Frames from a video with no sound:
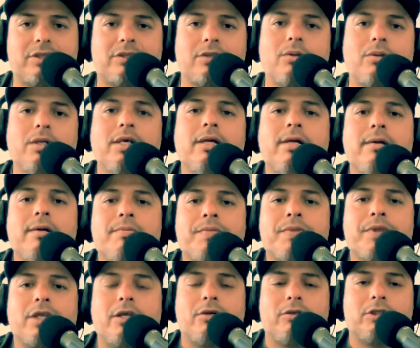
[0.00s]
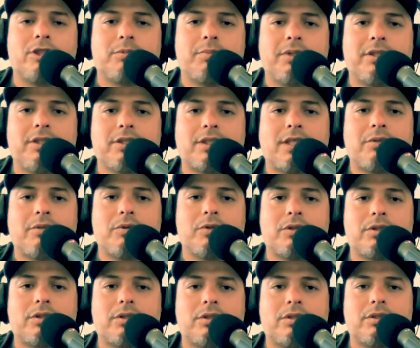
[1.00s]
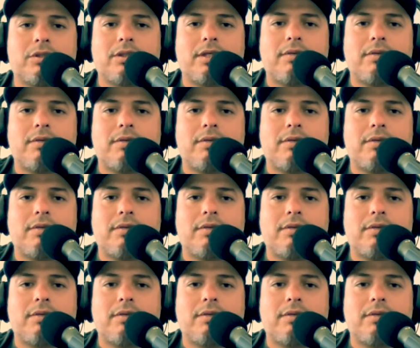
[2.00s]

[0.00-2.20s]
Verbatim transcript: So, you know, just because I was,